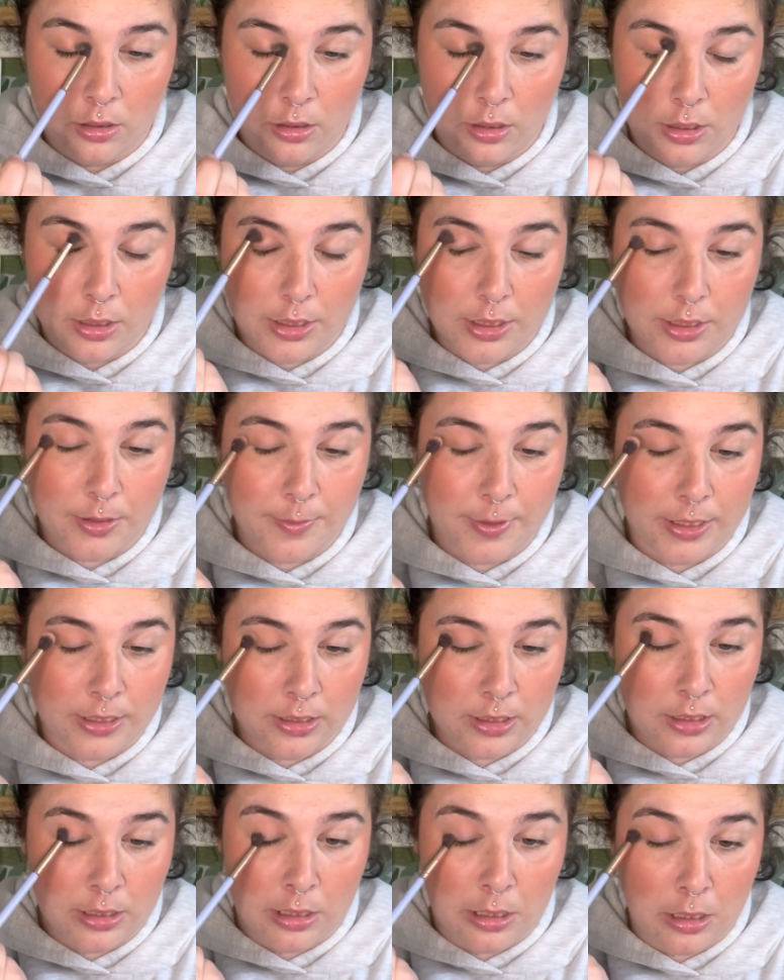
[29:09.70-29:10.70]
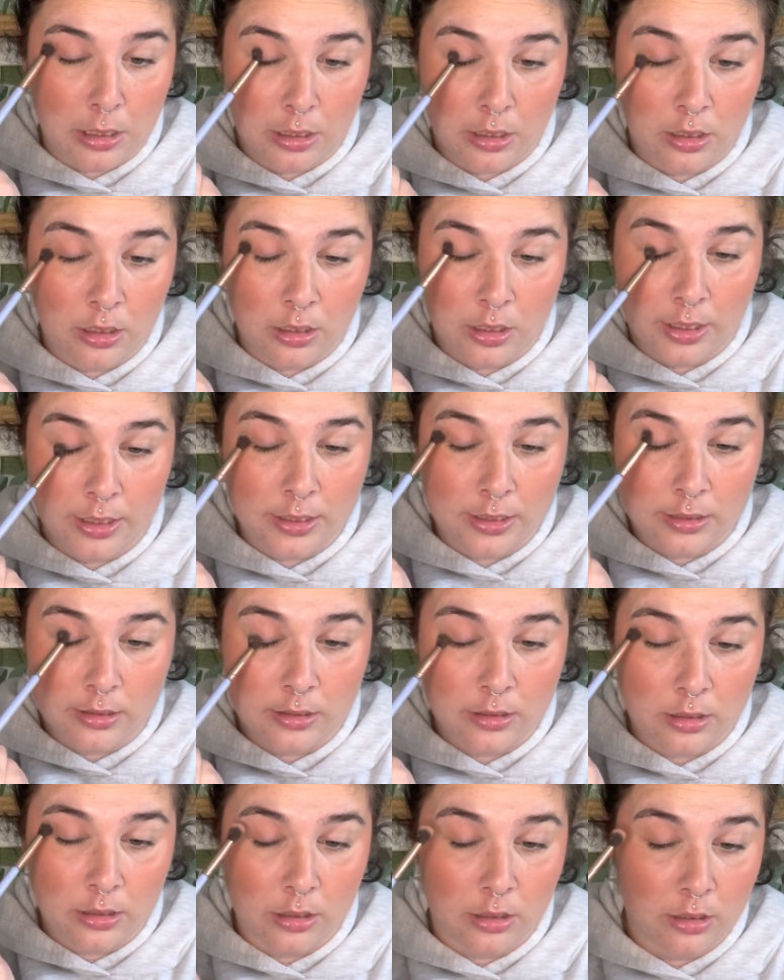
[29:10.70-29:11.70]
And just makes a
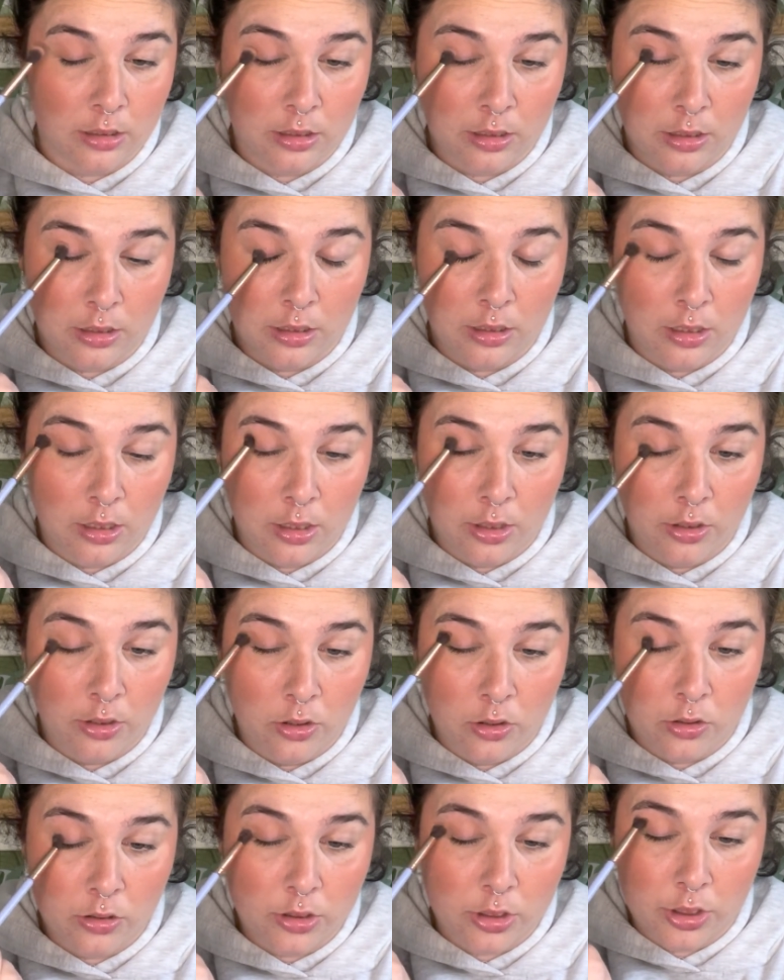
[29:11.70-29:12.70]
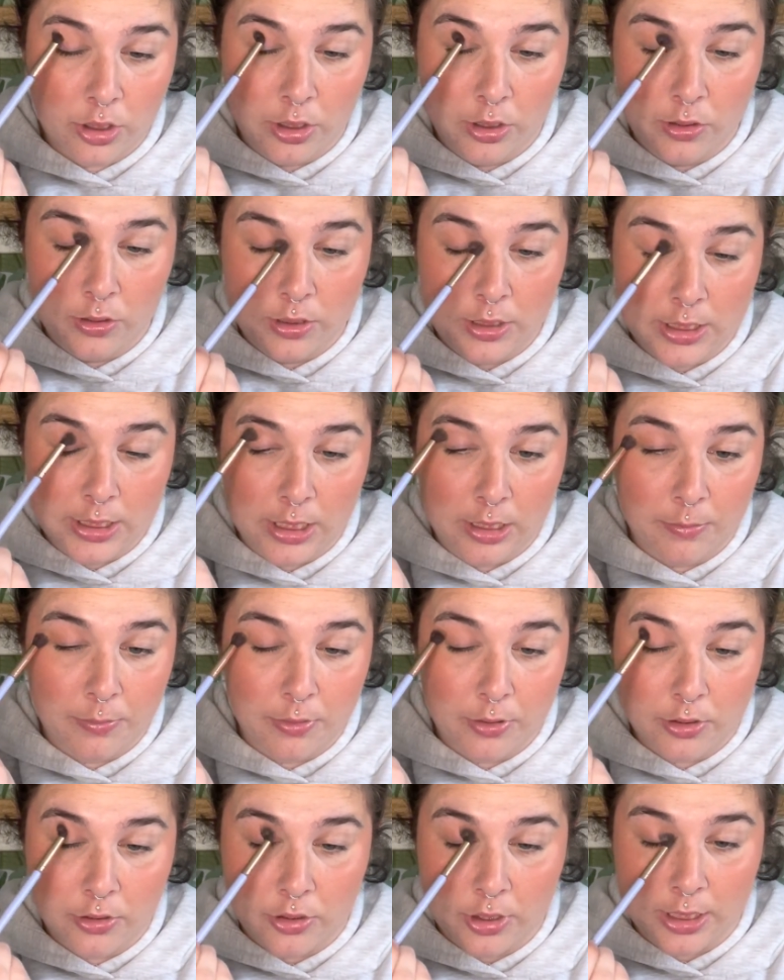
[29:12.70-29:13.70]
nice, not too deep
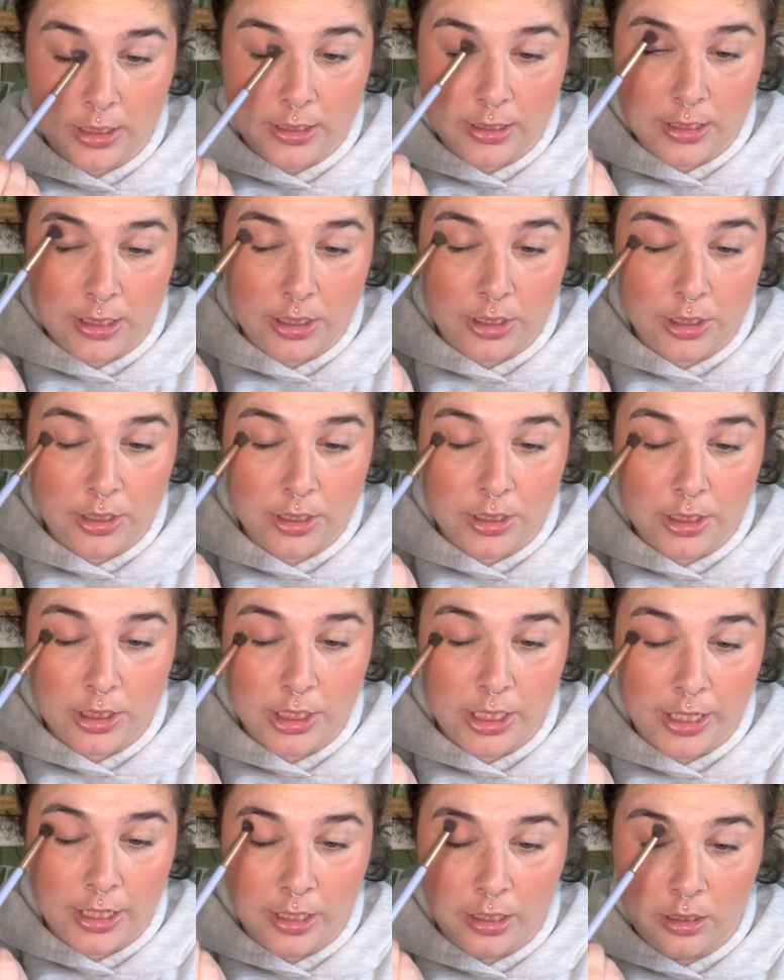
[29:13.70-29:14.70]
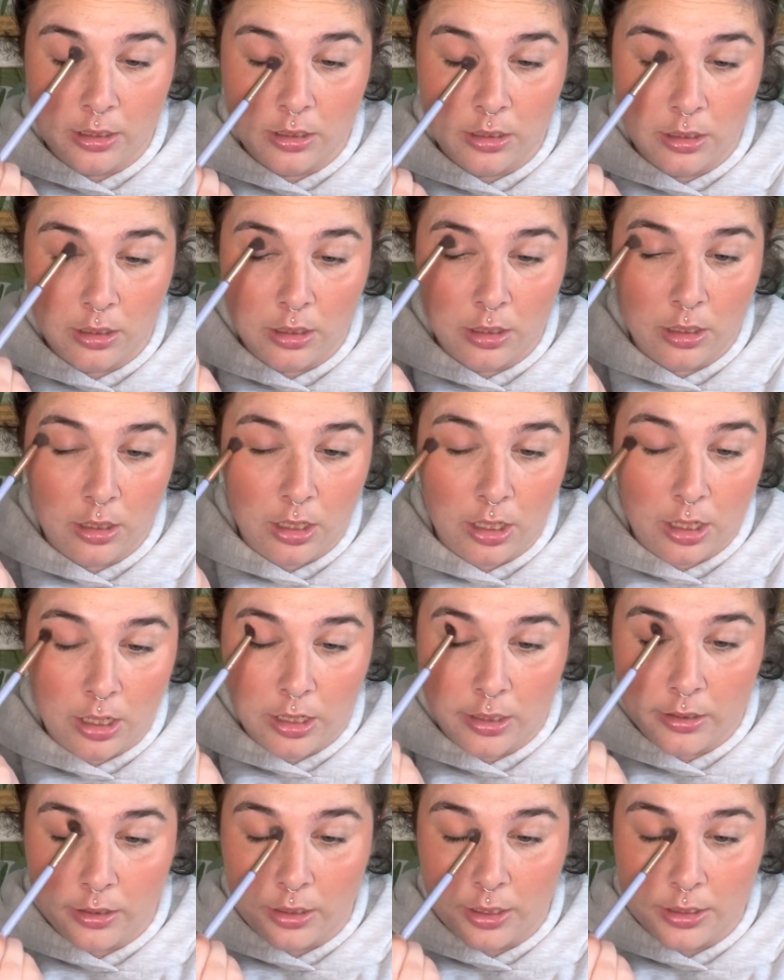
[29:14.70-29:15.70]
transition shade.
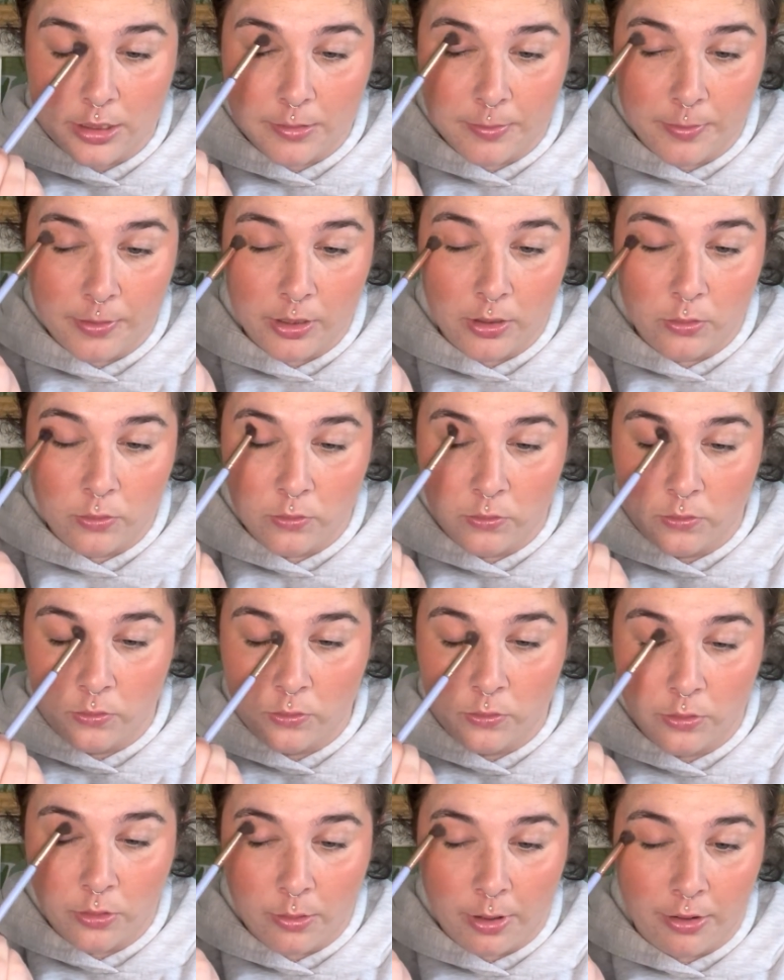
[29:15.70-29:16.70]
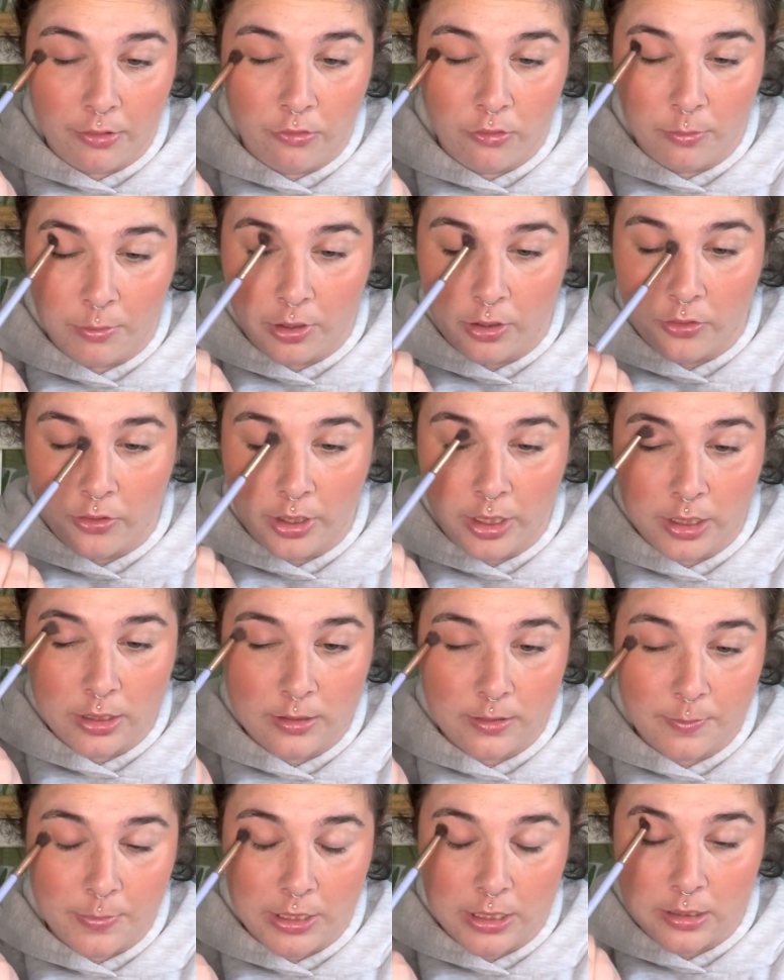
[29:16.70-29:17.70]
And I like to put it all the way through my crease,
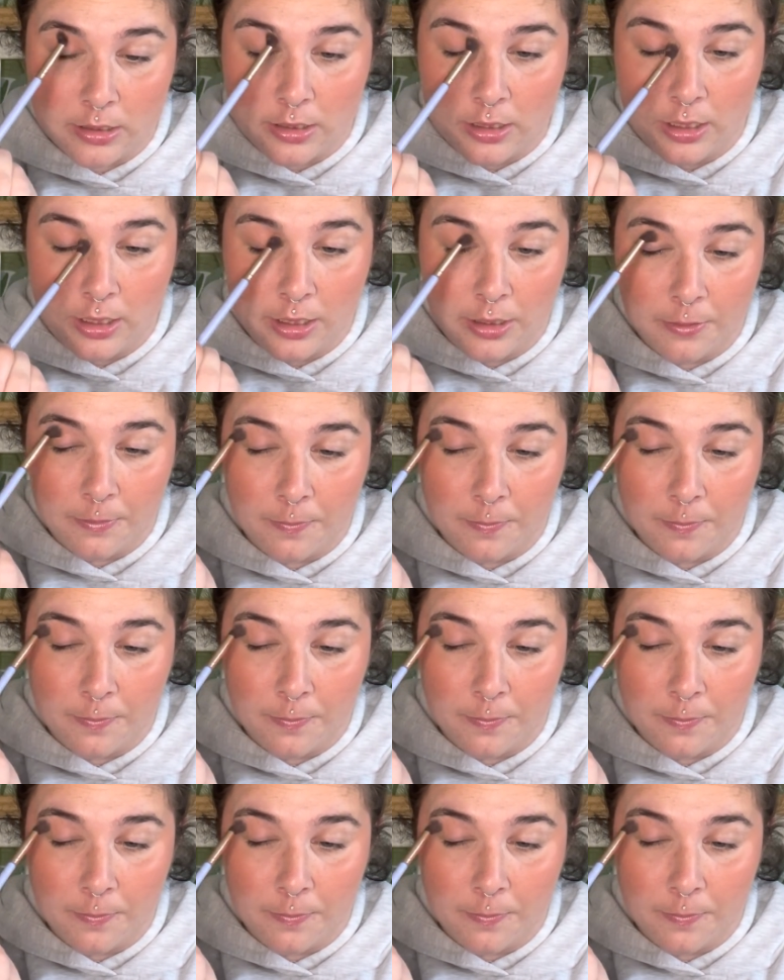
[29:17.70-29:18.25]
personally.